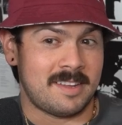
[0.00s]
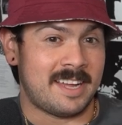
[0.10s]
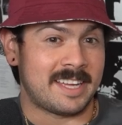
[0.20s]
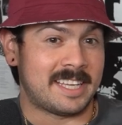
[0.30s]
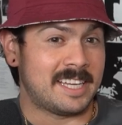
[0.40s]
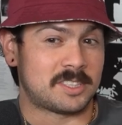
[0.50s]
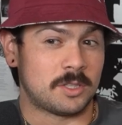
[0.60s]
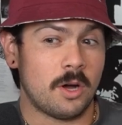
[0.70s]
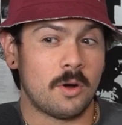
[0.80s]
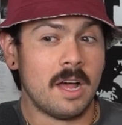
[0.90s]
I guess
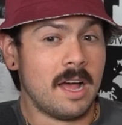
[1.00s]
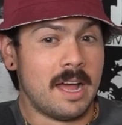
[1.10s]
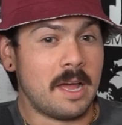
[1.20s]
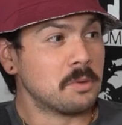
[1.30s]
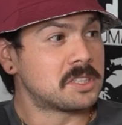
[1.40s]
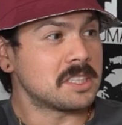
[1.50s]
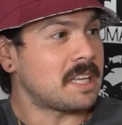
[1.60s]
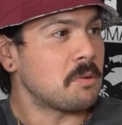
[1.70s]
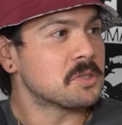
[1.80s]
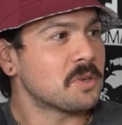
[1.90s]
so. It was just
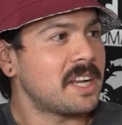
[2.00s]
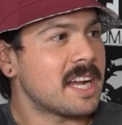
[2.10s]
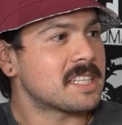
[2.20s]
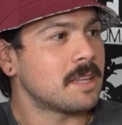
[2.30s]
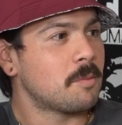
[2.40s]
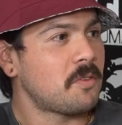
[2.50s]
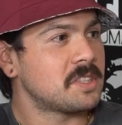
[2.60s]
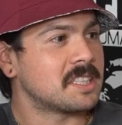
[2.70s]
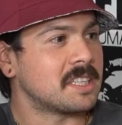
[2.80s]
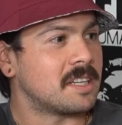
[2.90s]
I was reenacting the movie
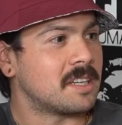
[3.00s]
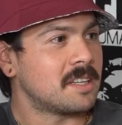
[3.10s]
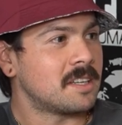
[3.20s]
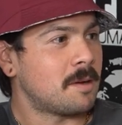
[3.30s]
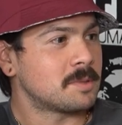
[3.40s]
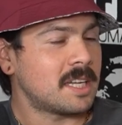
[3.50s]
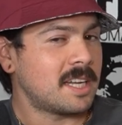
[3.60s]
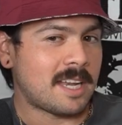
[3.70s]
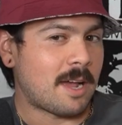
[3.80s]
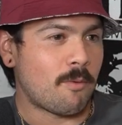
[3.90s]
scene. You know what I'm
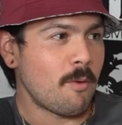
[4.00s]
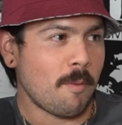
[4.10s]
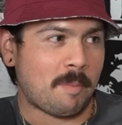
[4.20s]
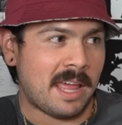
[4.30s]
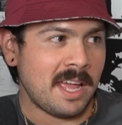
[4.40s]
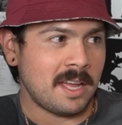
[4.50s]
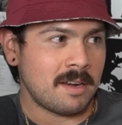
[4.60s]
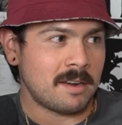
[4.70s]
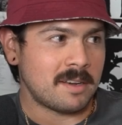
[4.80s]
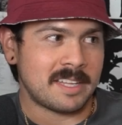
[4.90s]
saying? Like, we were
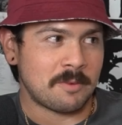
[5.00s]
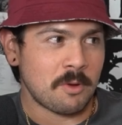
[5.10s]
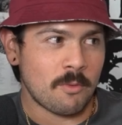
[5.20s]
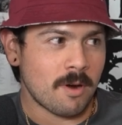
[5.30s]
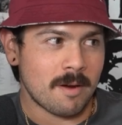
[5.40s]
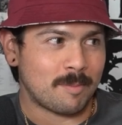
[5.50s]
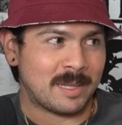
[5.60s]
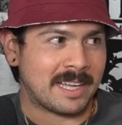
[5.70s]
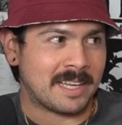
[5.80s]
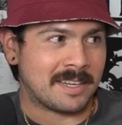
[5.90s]
playing, then we weren't
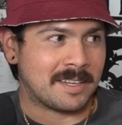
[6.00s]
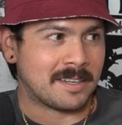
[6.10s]
playing.